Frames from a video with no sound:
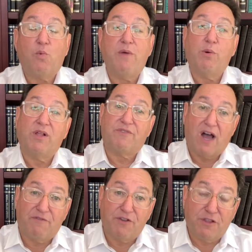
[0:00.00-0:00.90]
we will have
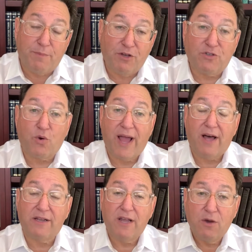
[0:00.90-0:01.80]
covered the most
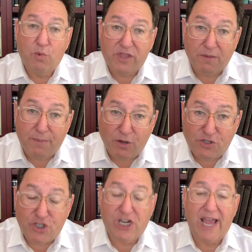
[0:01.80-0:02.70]
ground with the
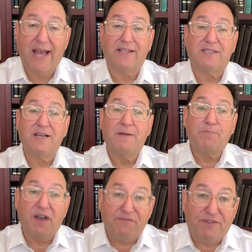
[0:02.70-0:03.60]
most chance
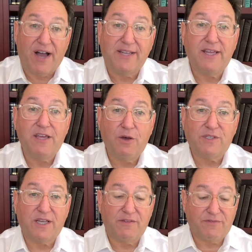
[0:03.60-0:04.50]
of finding
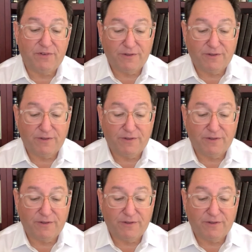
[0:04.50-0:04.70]
Yosef.